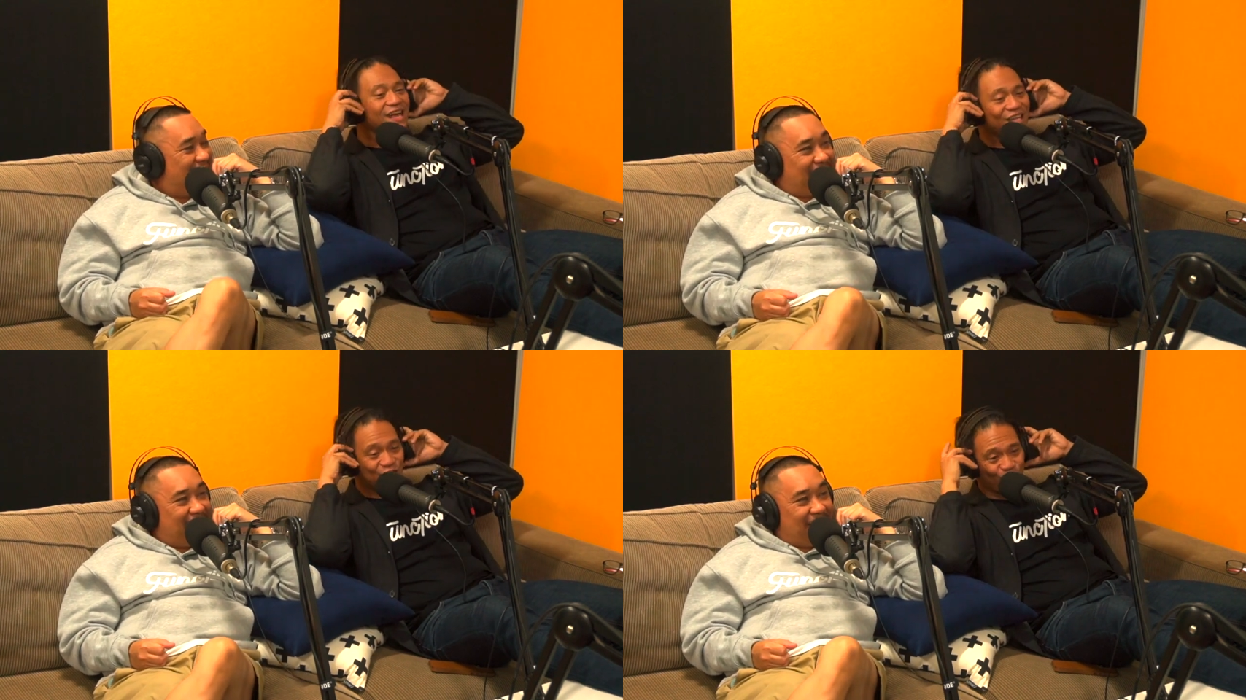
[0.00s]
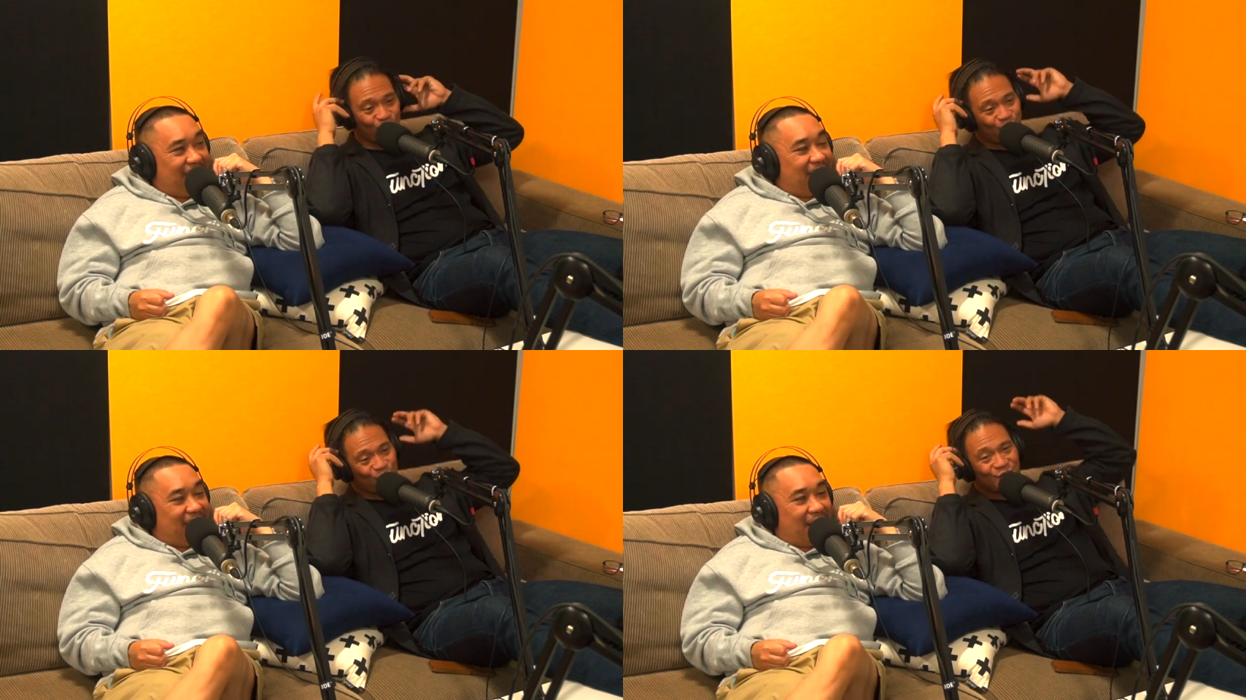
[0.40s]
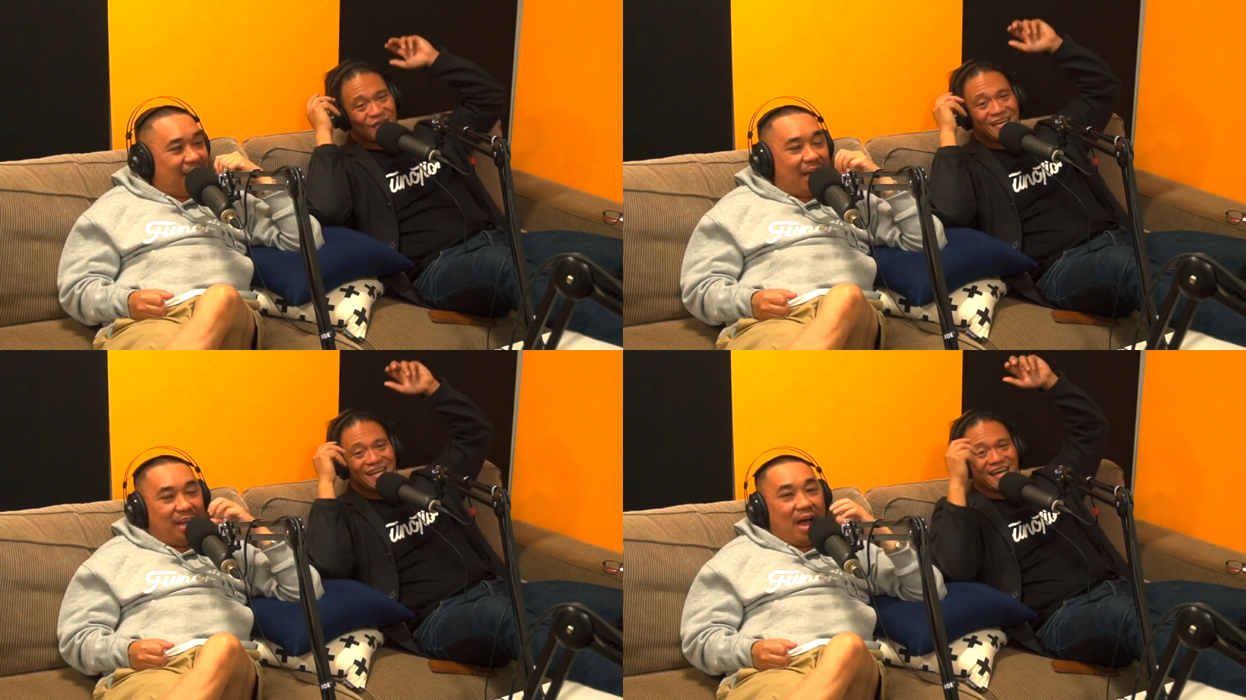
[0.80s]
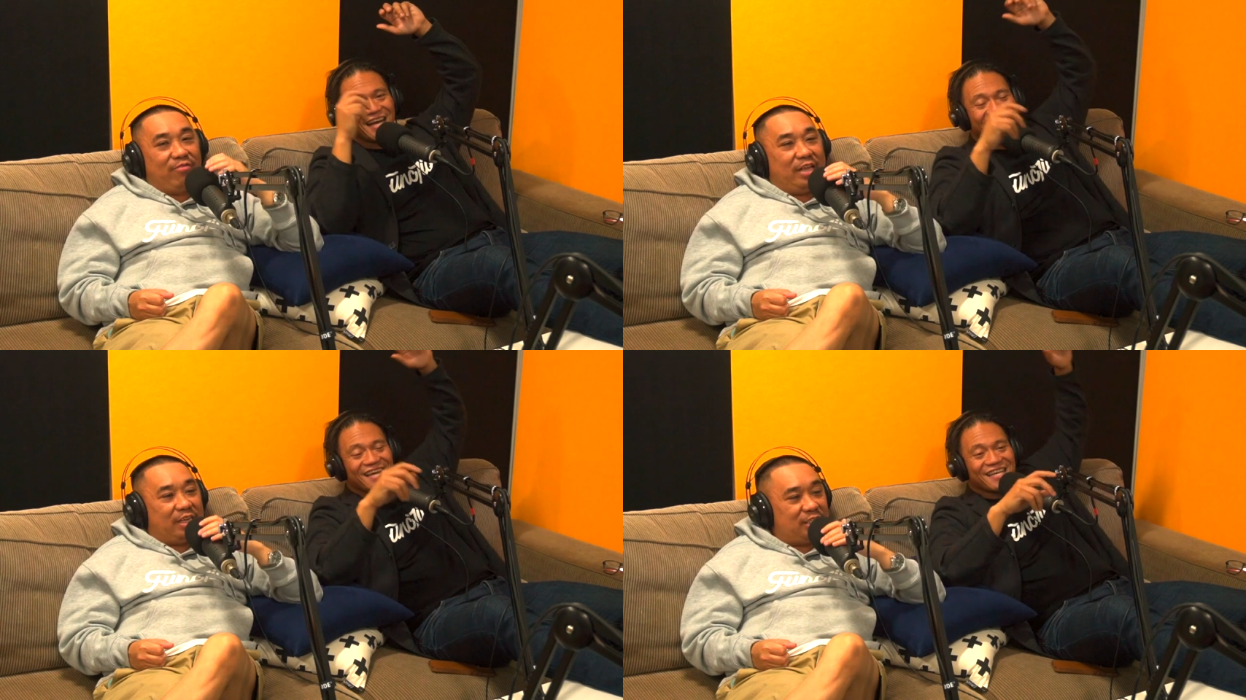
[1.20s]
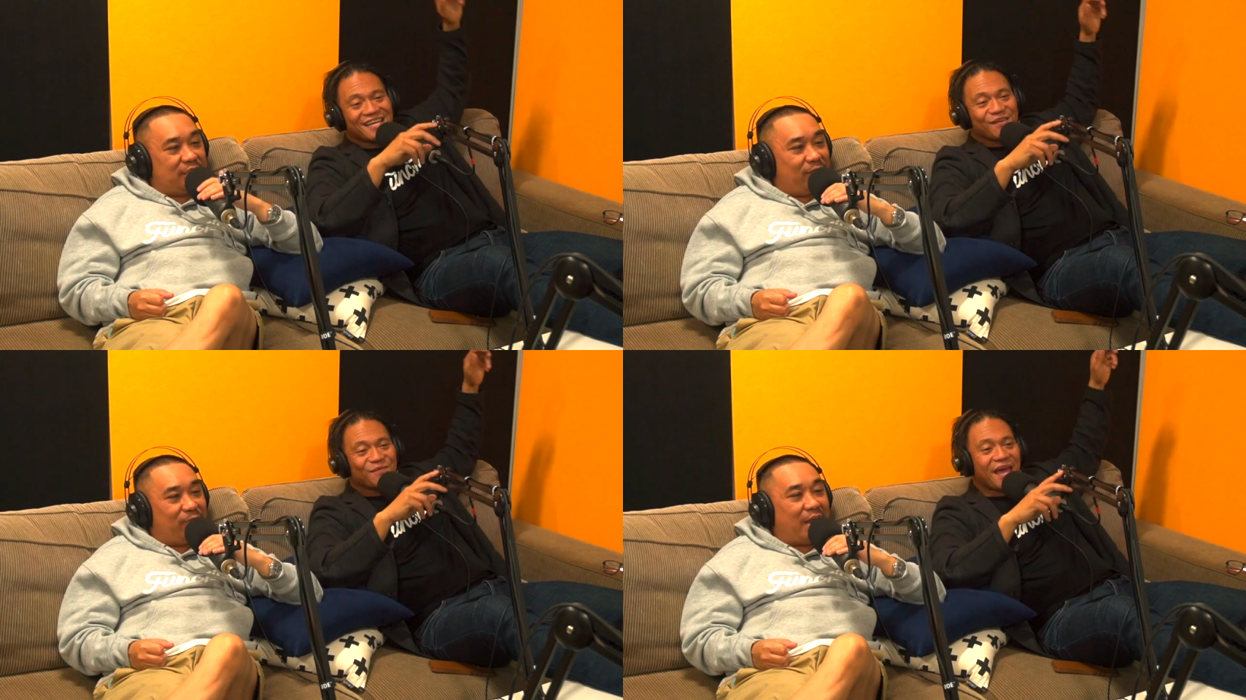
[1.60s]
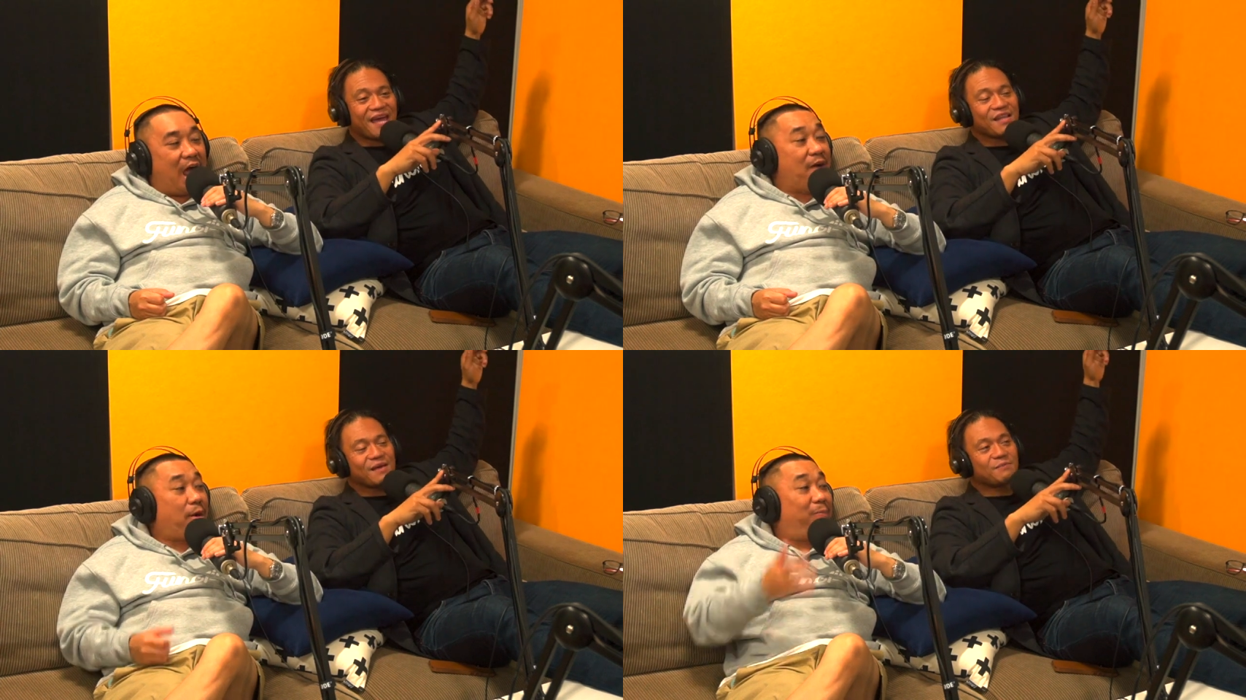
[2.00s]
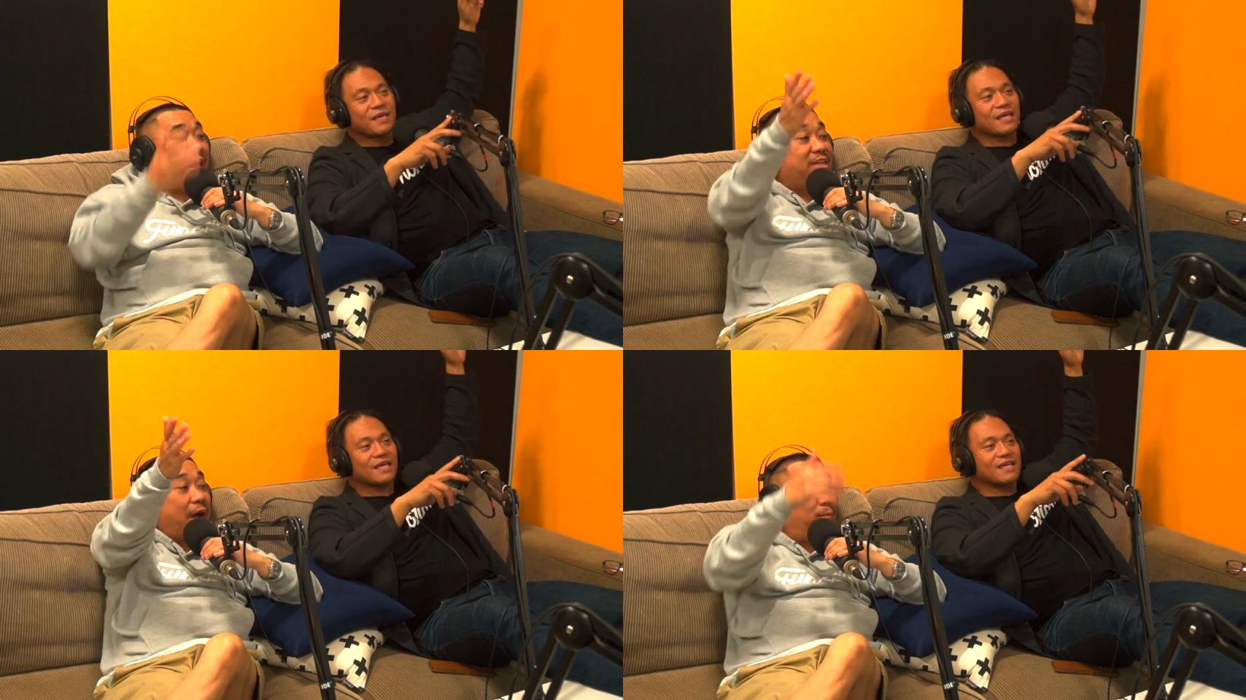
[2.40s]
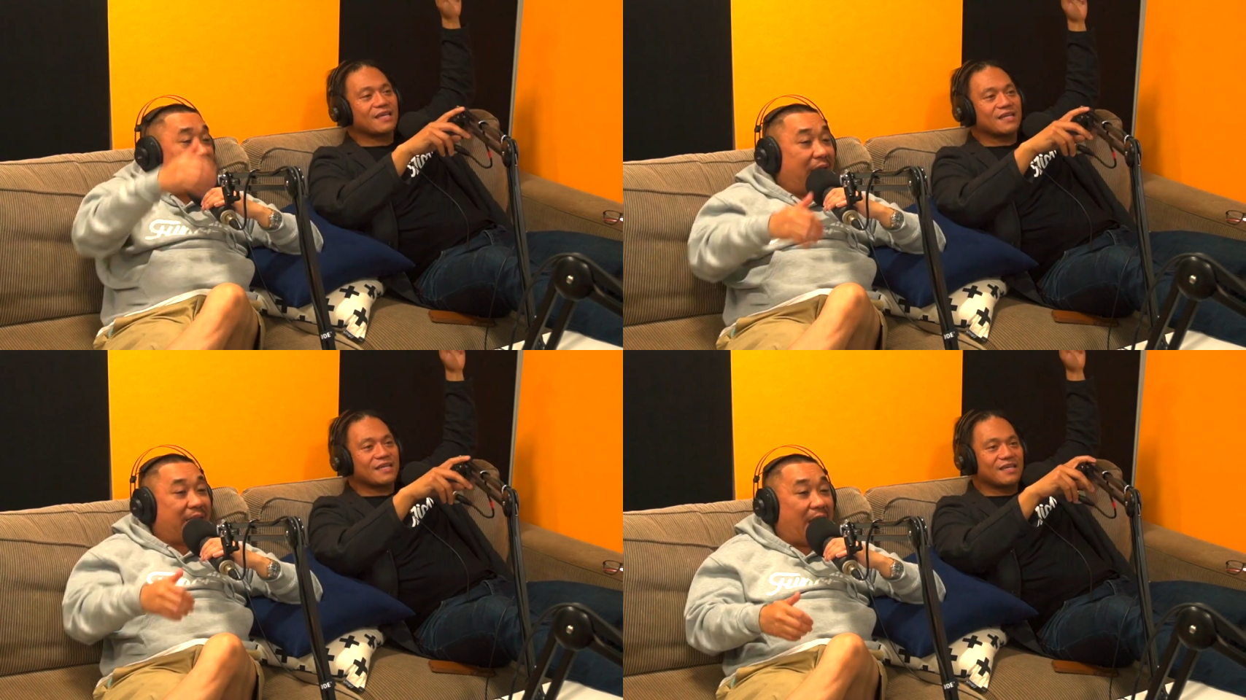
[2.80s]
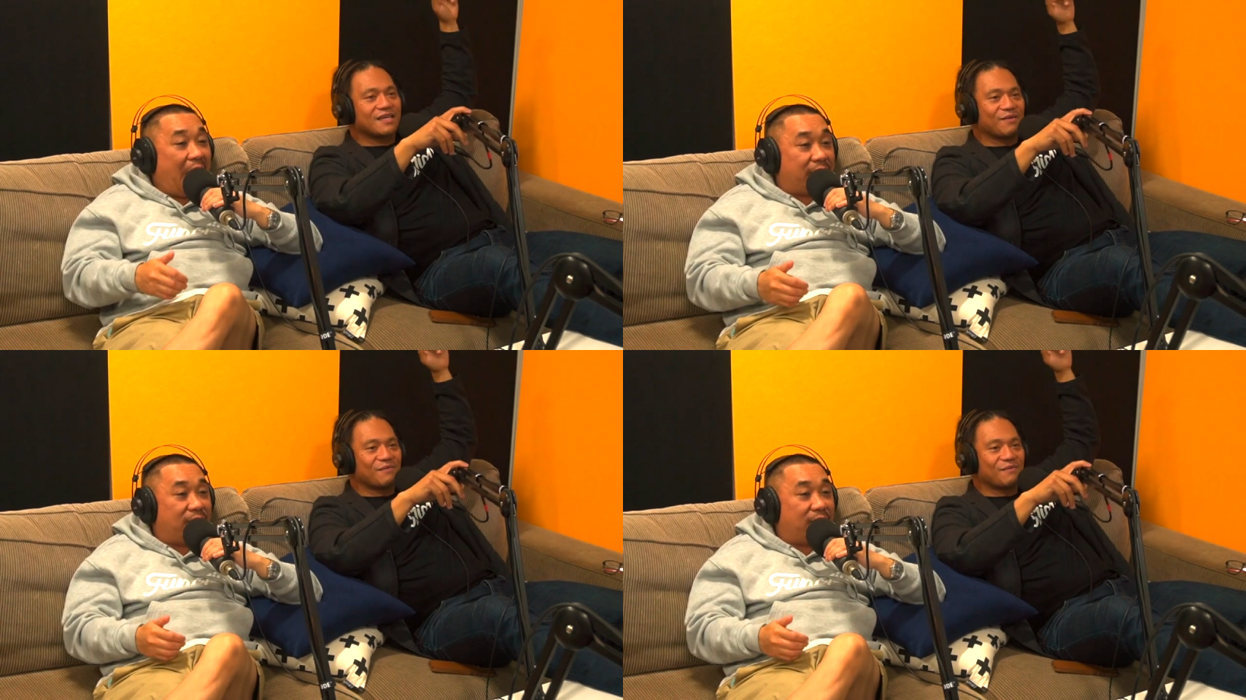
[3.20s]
Speaker 1: that's you. I love that shit, man. man I have a plate number like that.